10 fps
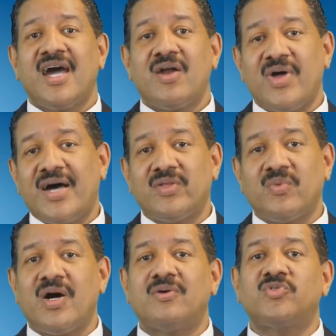around the
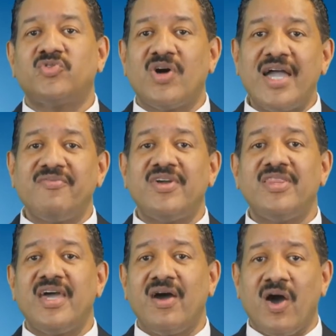world driving
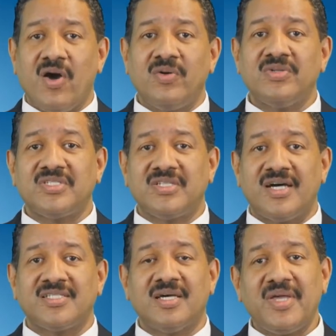their own
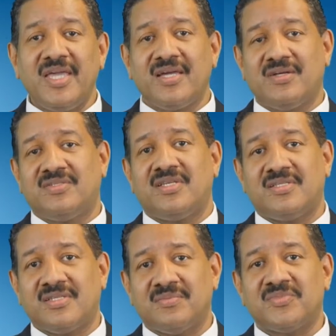startup
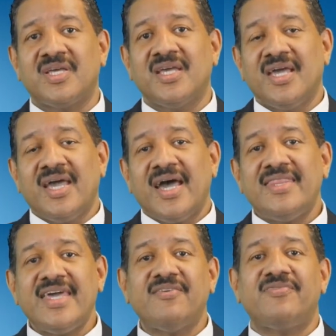ecosystems,
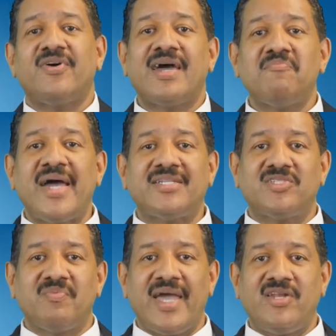and therefore that
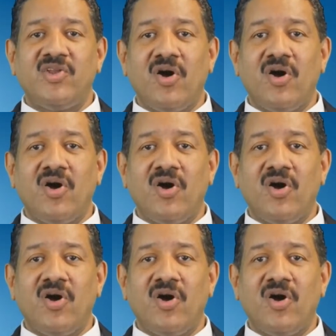mantle may